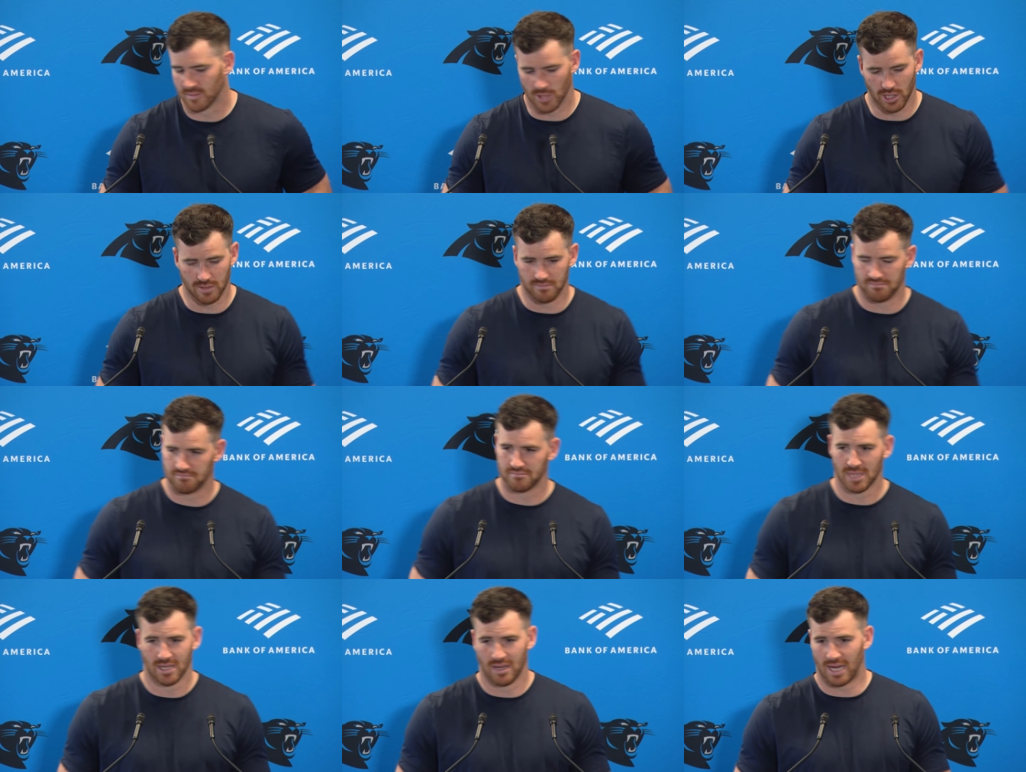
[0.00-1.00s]
Good.
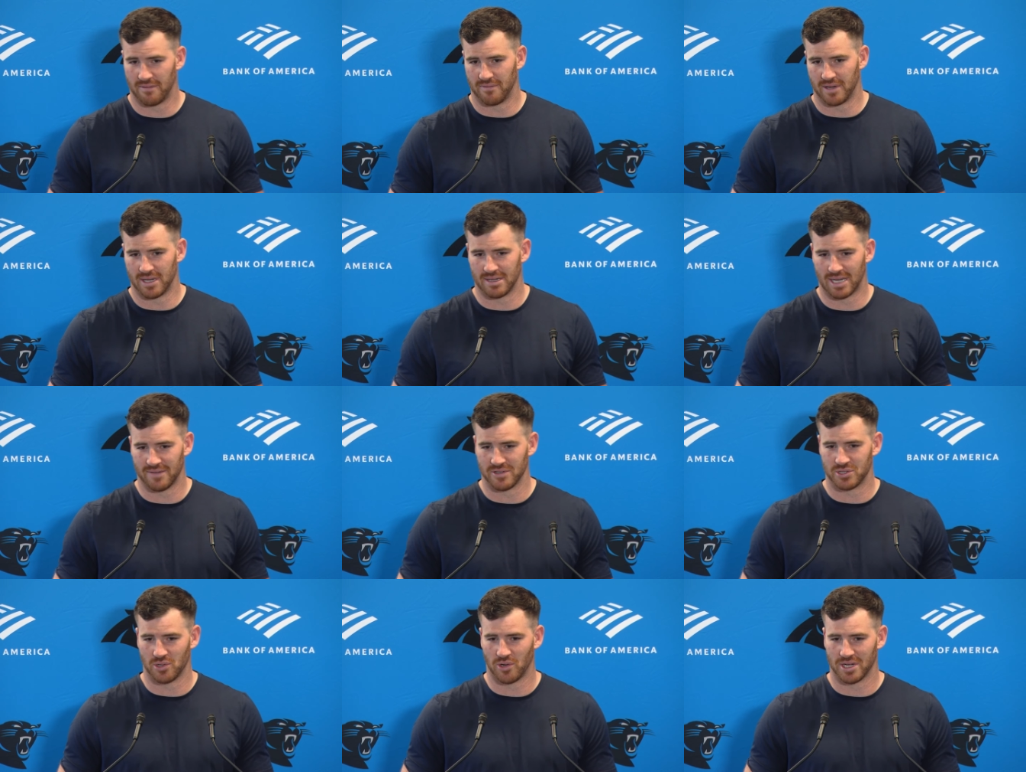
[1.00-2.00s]
I've
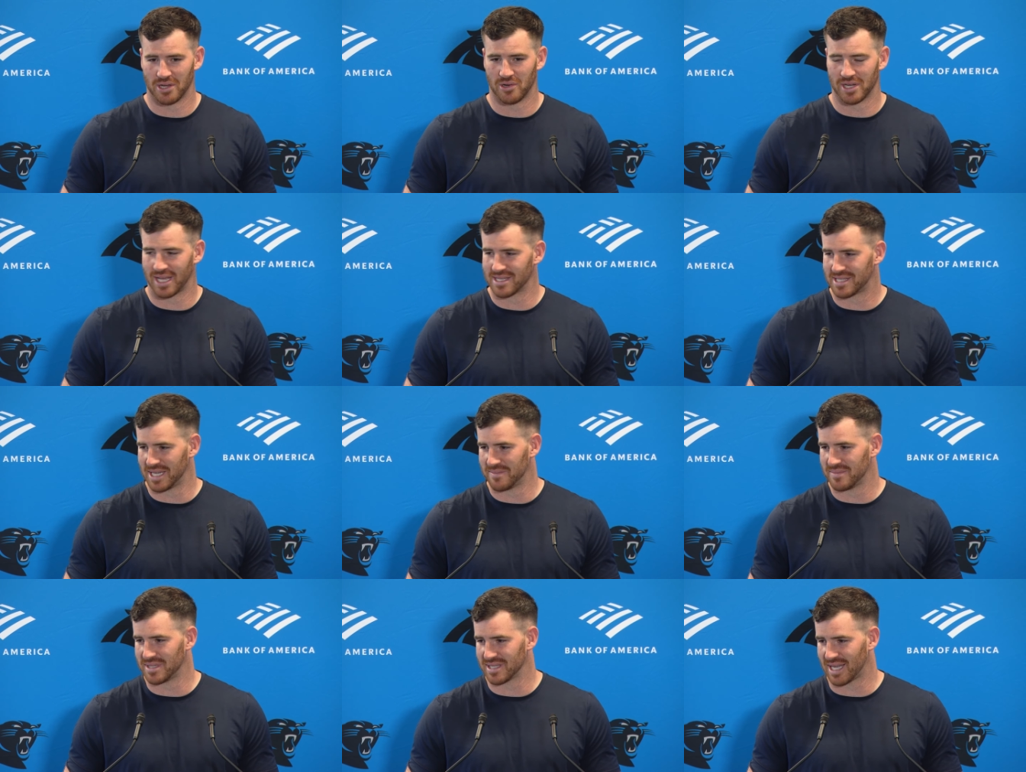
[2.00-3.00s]
enjoyed going against
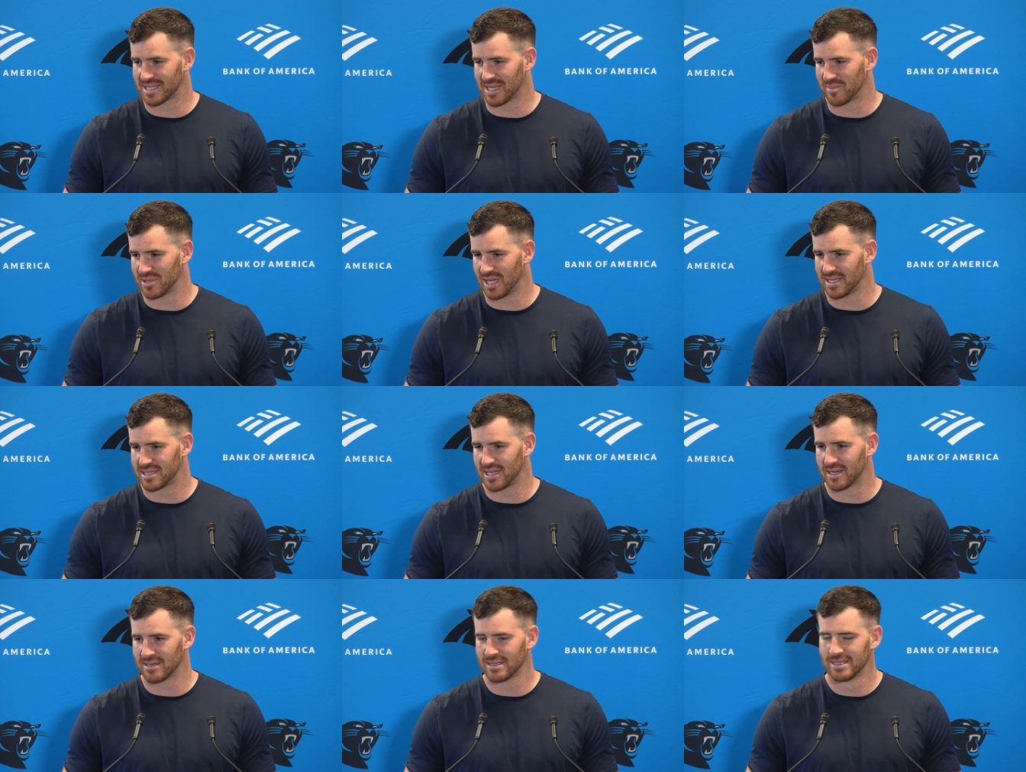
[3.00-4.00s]
him these last couple days
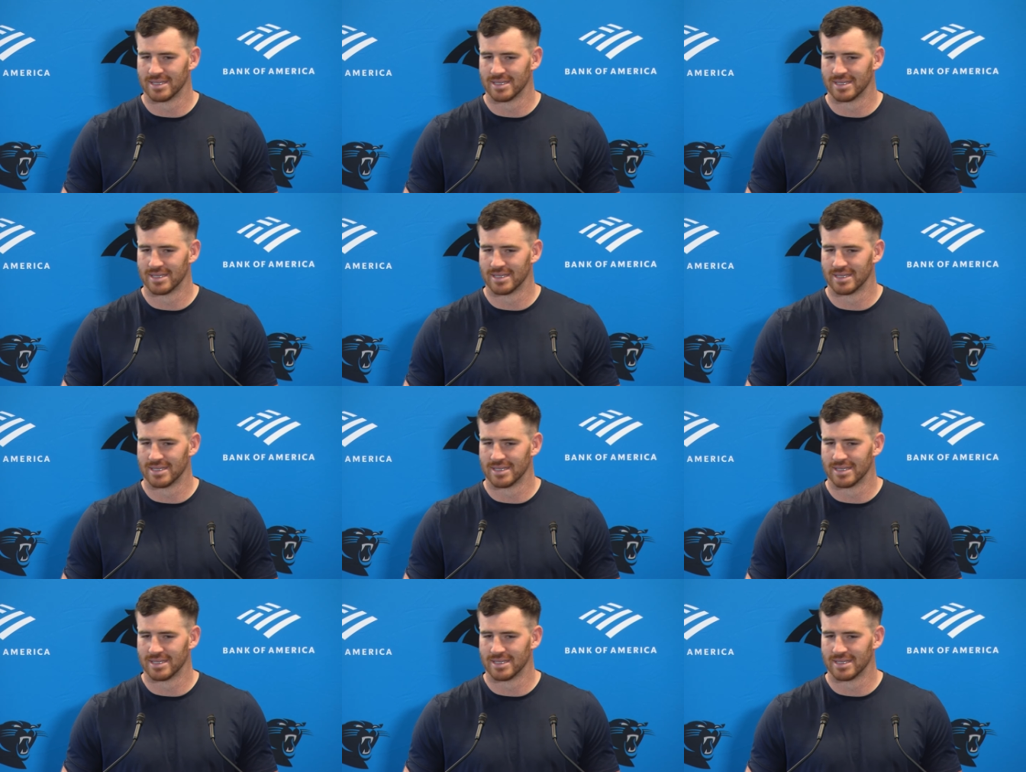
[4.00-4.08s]
here.